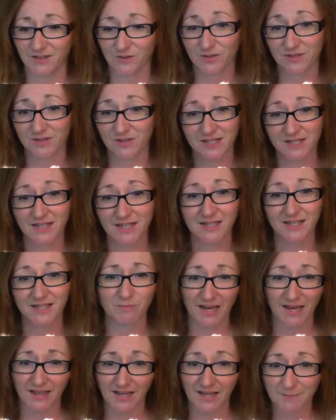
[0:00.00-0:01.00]
you can see
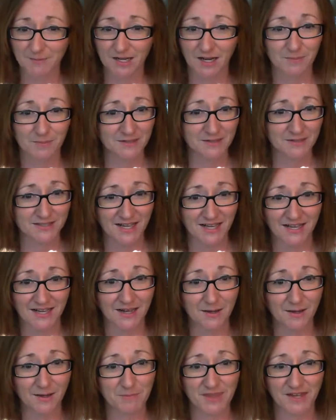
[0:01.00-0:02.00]
my laptop is set
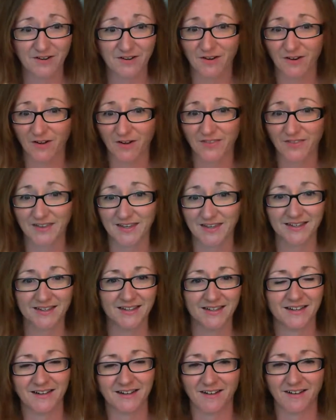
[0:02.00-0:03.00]
up there on
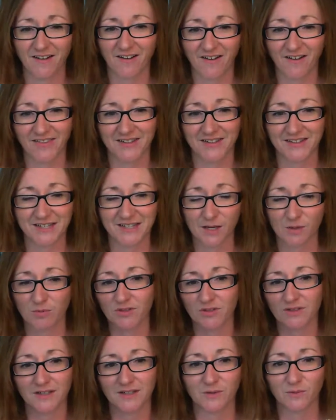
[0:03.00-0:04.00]
the
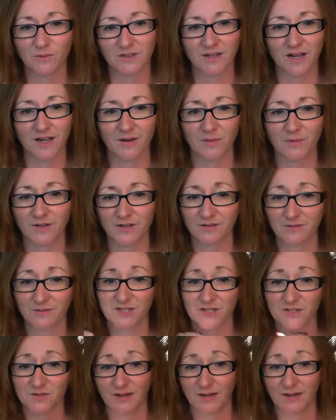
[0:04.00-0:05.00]
table, and it would not work,
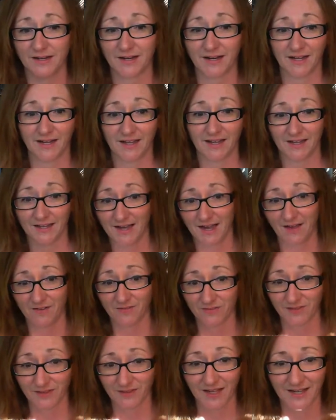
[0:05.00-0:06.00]
which is why I like have
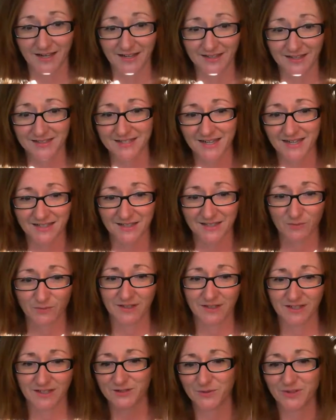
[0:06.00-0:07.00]
lines. I didn't
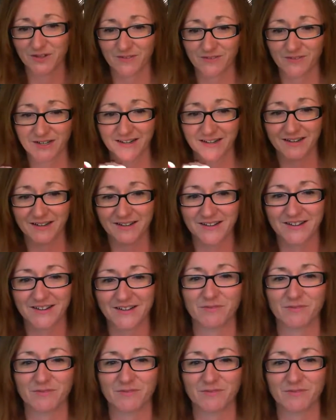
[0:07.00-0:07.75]
want to do it over here out